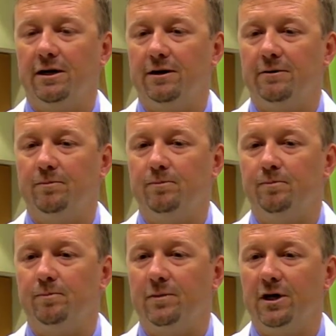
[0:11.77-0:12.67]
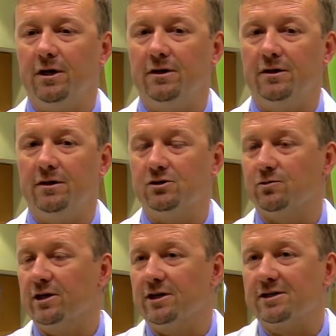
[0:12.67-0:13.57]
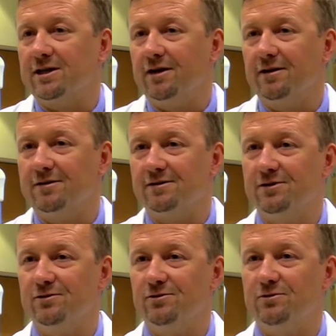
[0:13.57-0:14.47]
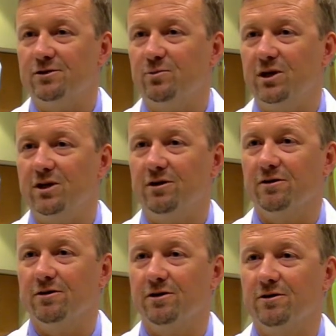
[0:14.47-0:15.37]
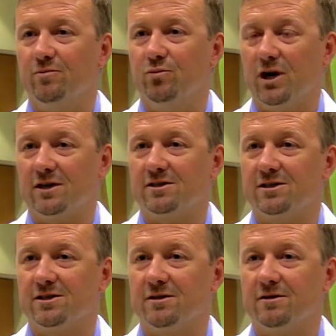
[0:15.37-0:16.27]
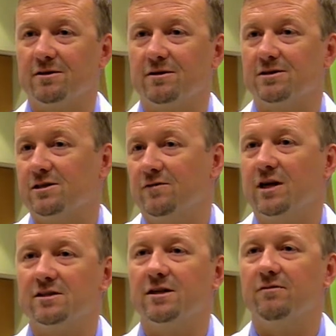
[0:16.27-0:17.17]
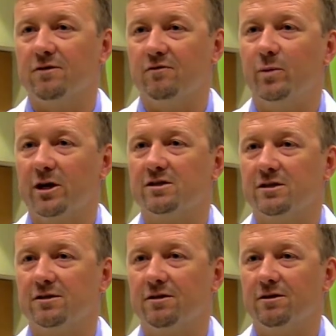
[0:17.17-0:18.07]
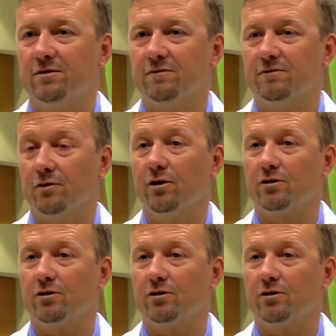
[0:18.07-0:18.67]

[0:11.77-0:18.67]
Um, and it's really exciting to, to be here and practicing this advanced level of medicine in, for our